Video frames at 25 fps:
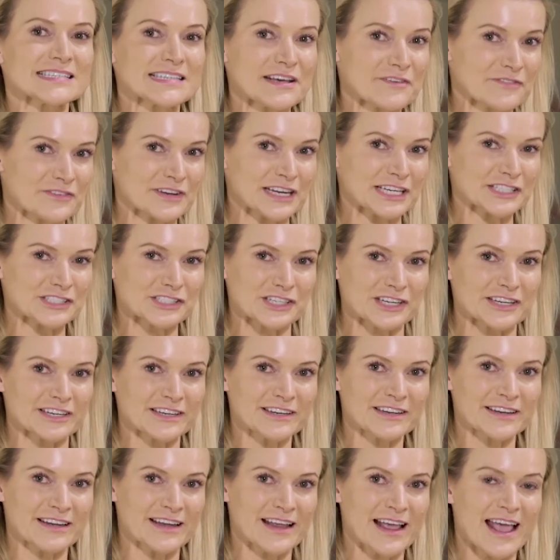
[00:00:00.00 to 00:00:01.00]

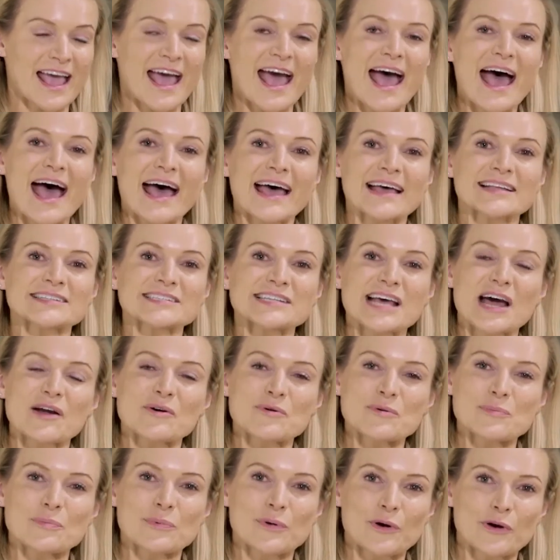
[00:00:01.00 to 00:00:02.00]
definition and
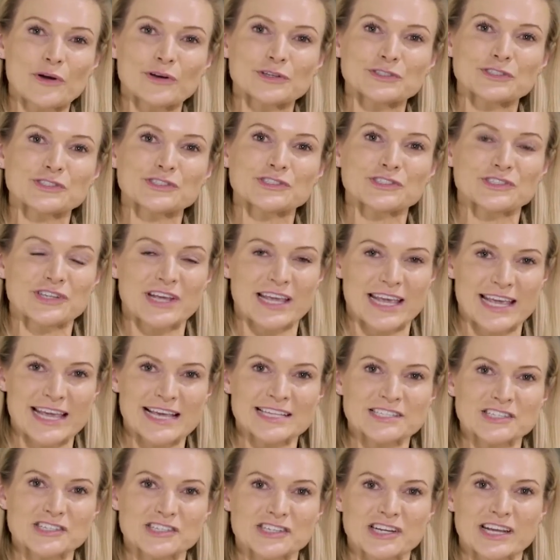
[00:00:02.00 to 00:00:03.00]
our approach to
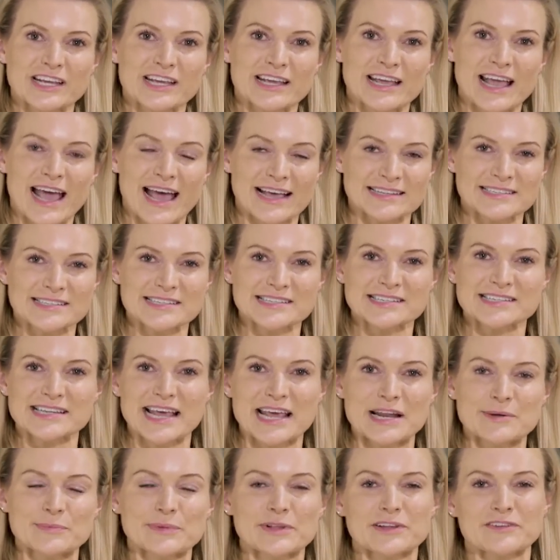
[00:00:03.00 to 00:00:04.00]
ESG and
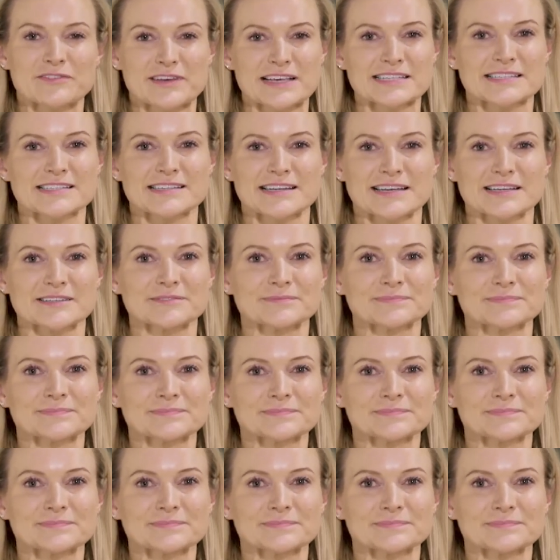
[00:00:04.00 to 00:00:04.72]
sustainable investing.